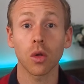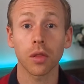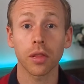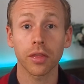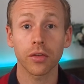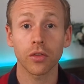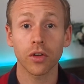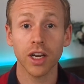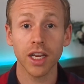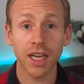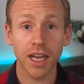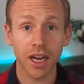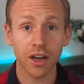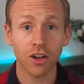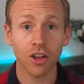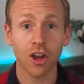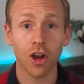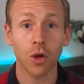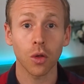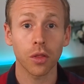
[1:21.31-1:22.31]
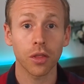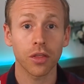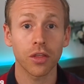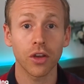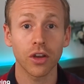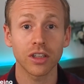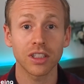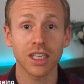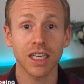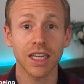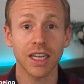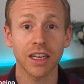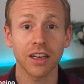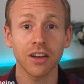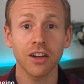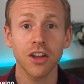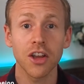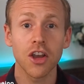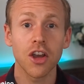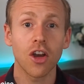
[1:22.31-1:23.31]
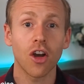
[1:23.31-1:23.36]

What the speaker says: 3 and Goal 13